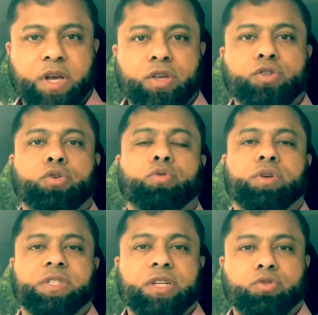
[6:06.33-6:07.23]
So,
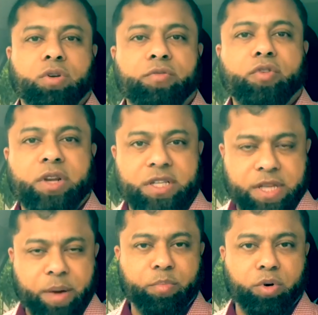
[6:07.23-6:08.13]
just to give you an
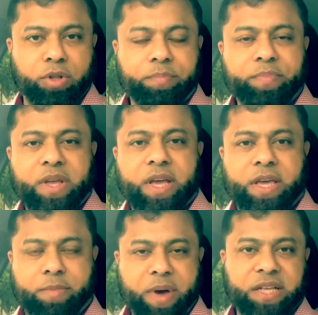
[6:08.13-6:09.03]
example,
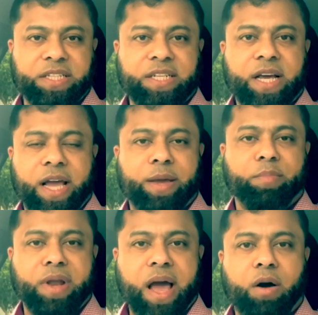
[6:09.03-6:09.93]
imagine I
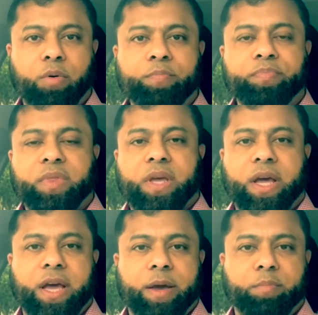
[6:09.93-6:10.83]
am now
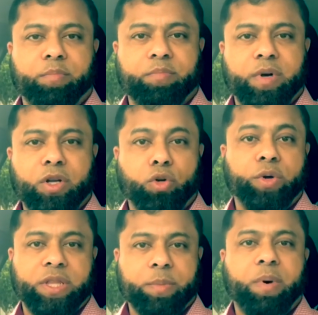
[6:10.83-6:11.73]
um,
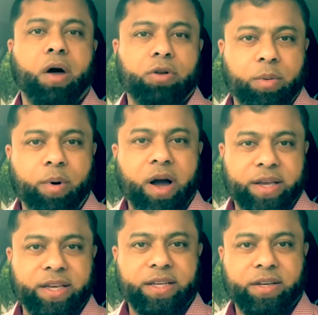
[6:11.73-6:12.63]
doing the parallel
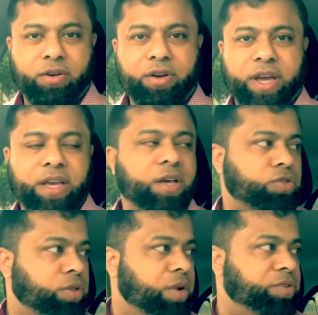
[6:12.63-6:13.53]
parking. Okay,
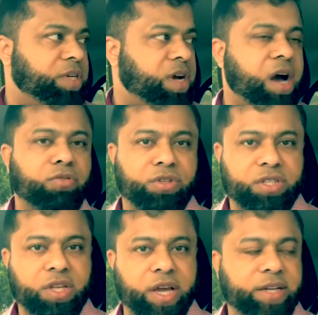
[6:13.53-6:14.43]
so there is a car on this
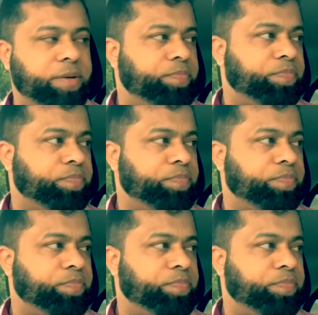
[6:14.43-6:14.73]
side,